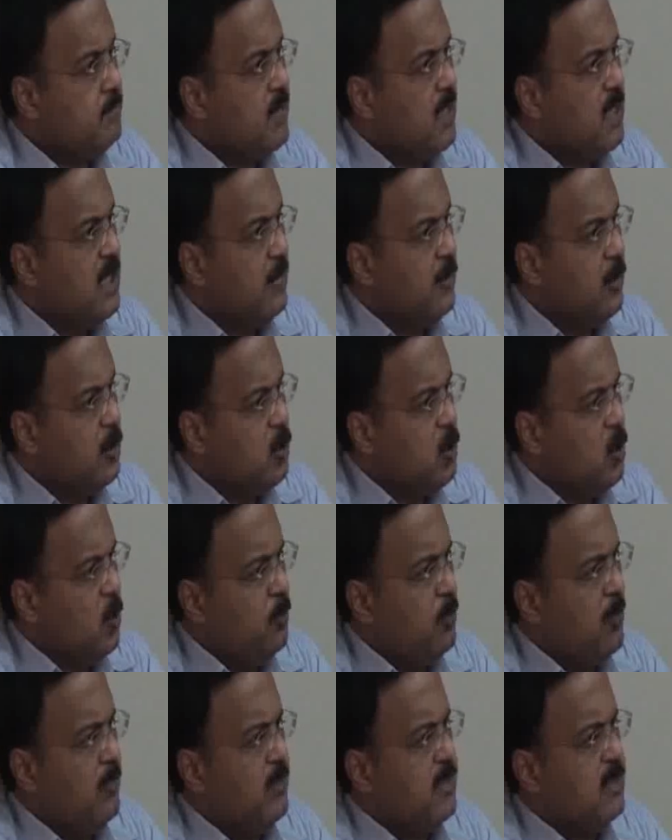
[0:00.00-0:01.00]
There were two
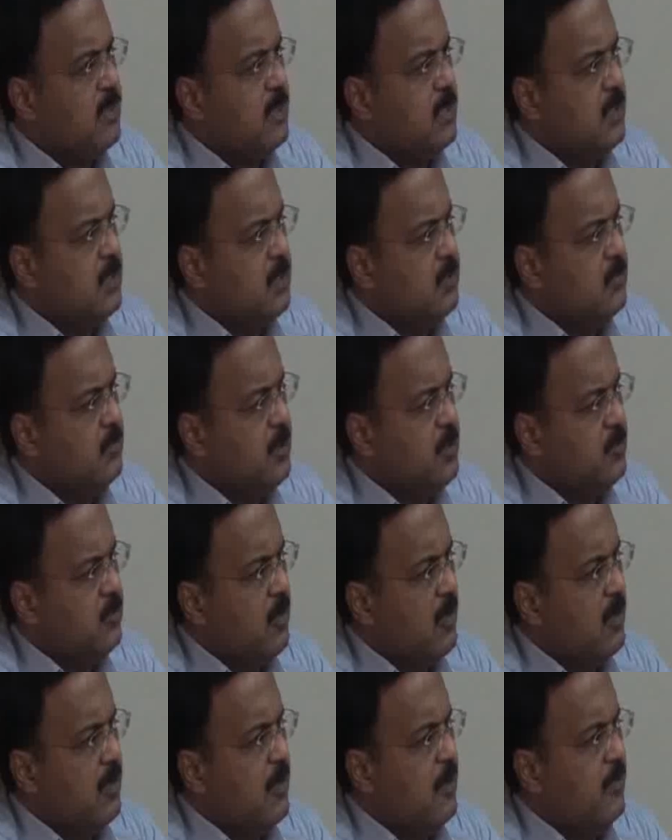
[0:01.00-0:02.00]
provisions which
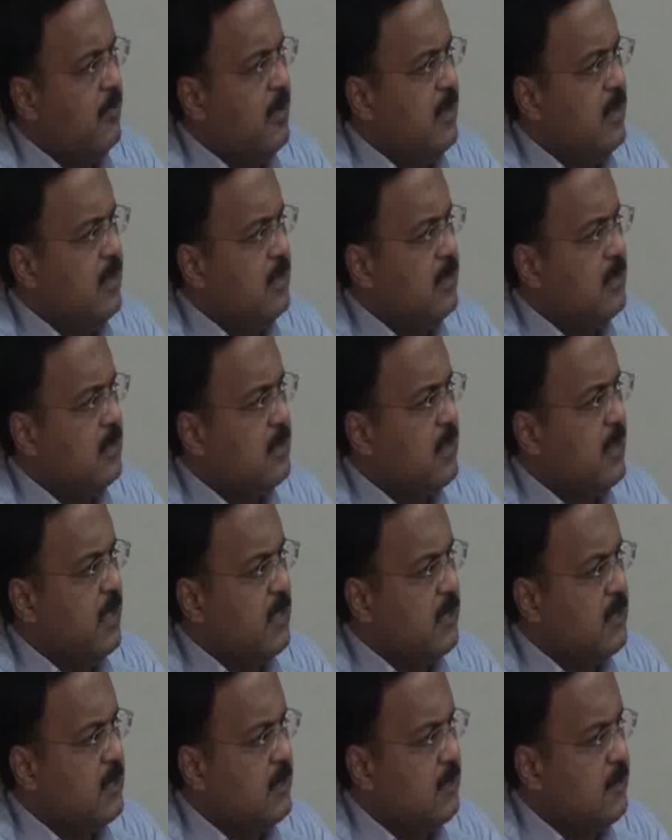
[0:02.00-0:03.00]
were relevant in this
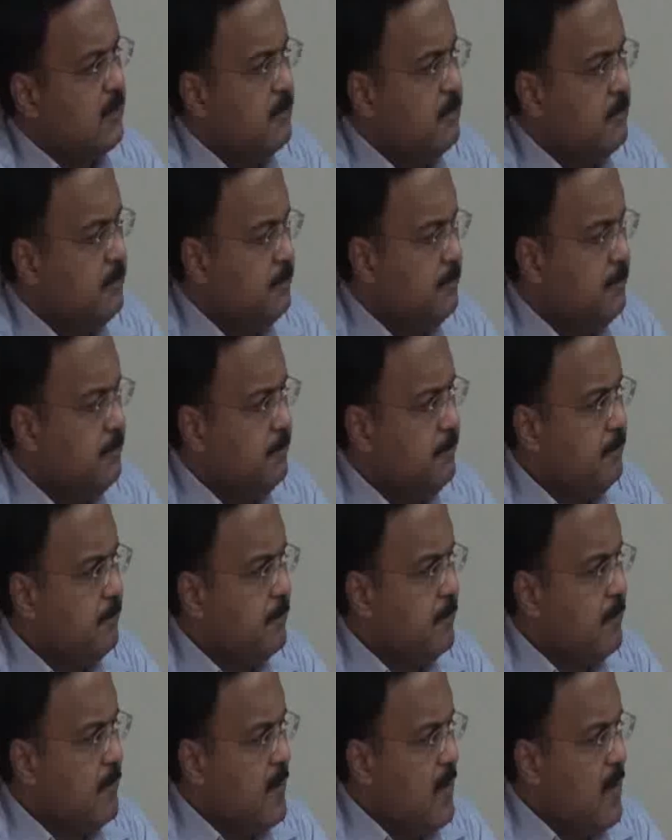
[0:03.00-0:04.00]
case.
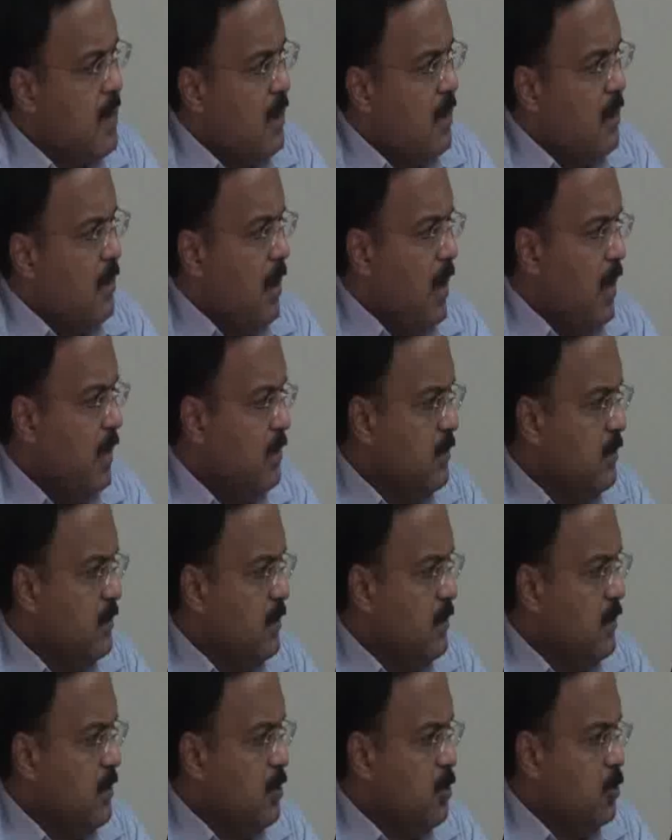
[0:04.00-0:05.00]

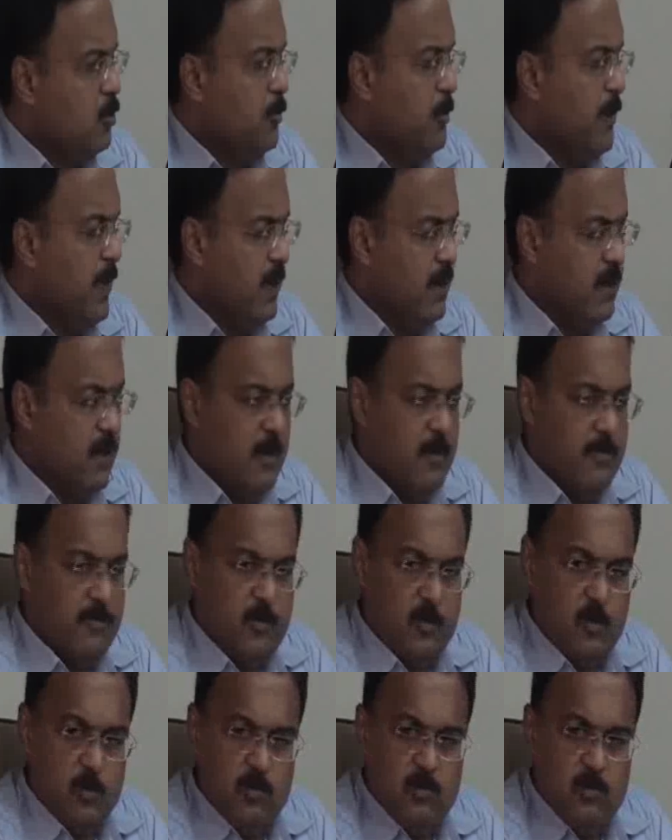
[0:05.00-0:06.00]
Article 2, paragraph 2